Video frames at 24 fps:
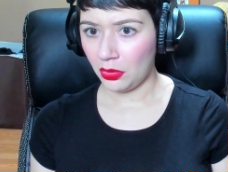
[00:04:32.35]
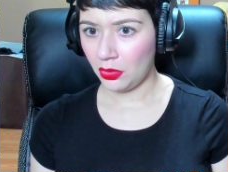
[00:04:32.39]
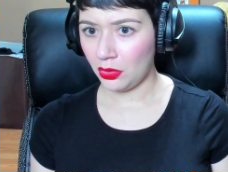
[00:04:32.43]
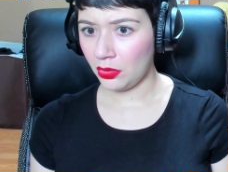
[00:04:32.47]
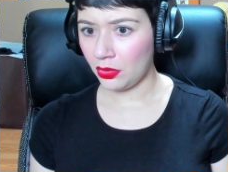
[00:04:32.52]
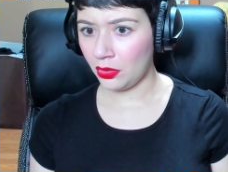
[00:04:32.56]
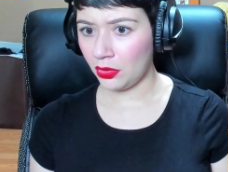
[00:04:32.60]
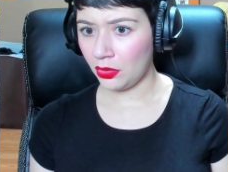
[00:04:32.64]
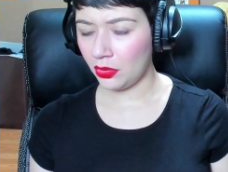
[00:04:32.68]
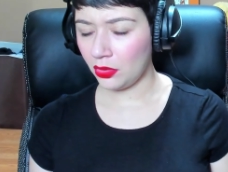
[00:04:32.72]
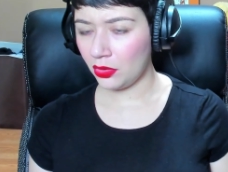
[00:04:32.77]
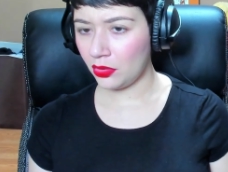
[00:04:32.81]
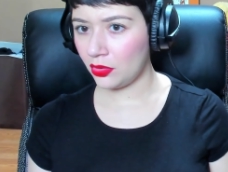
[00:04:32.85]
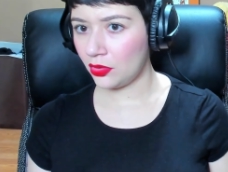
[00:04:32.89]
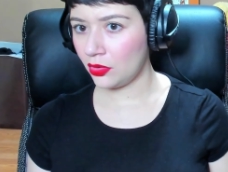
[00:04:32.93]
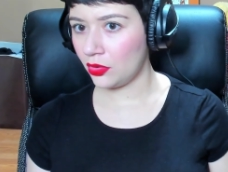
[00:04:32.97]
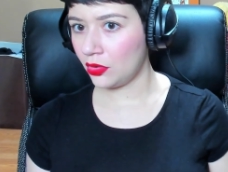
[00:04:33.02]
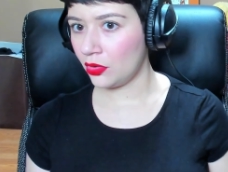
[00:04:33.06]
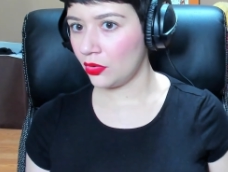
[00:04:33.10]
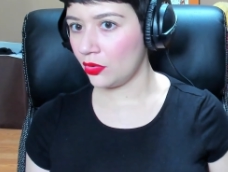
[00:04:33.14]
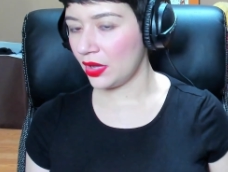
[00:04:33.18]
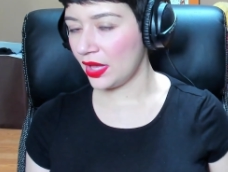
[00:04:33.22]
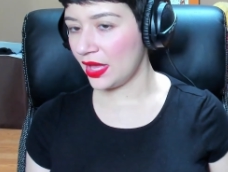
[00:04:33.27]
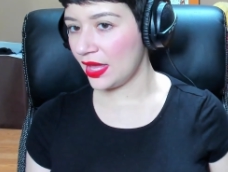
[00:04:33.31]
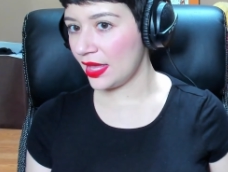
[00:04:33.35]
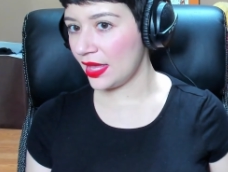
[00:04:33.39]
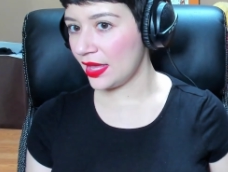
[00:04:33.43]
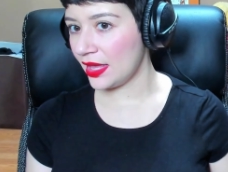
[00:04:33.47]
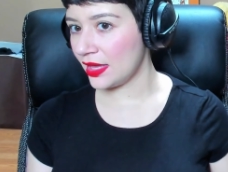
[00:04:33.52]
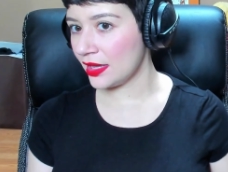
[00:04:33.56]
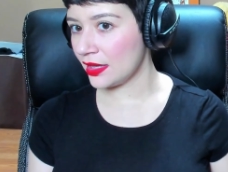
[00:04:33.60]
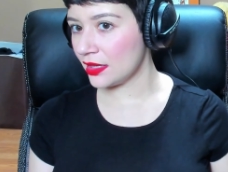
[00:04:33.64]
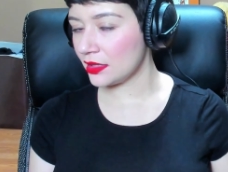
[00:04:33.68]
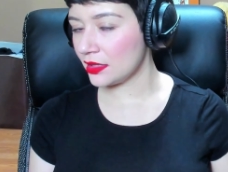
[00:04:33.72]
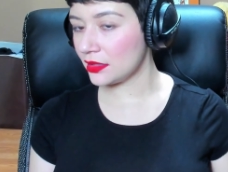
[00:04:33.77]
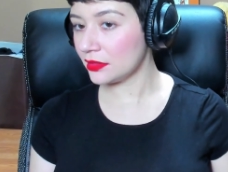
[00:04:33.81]
Oh,
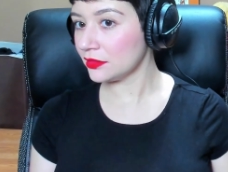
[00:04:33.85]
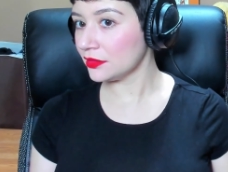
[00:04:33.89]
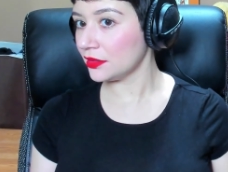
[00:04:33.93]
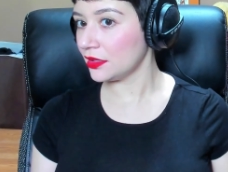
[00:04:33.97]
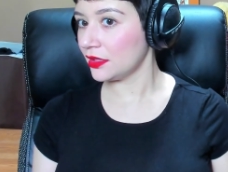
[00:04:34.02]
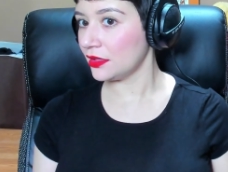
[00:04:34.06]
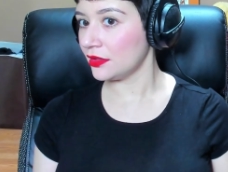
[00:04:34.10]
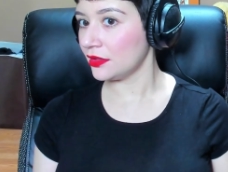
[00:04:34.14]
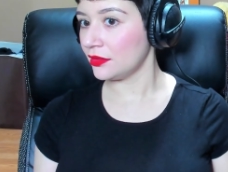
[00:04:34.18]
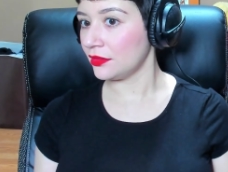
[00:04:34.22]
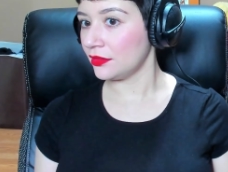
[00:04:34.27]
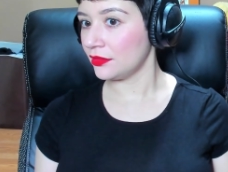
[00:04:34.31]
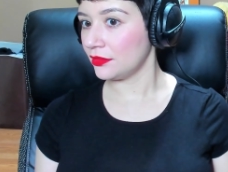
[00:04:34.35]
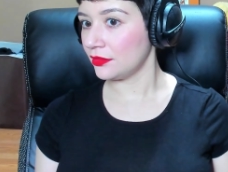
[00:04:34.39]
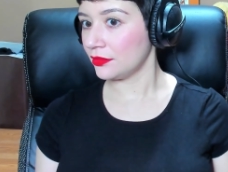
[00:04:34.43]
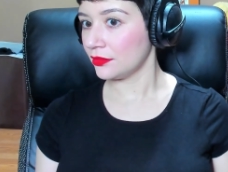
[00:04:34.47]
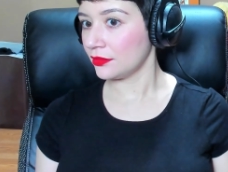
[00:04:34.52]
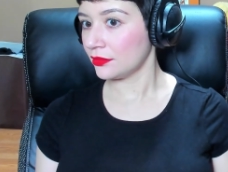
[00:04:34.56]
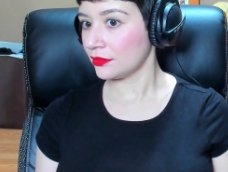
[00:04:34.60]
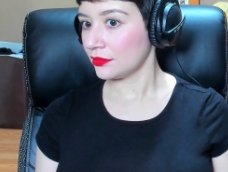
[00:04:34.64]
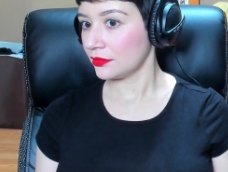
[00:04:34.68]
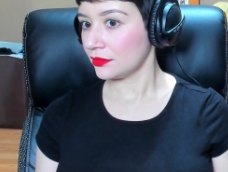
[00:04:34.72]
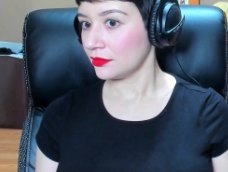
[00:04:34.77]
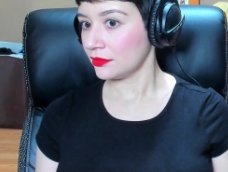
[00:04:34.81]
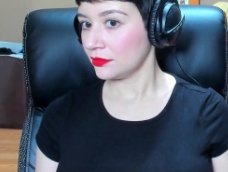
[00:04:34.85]
hell no.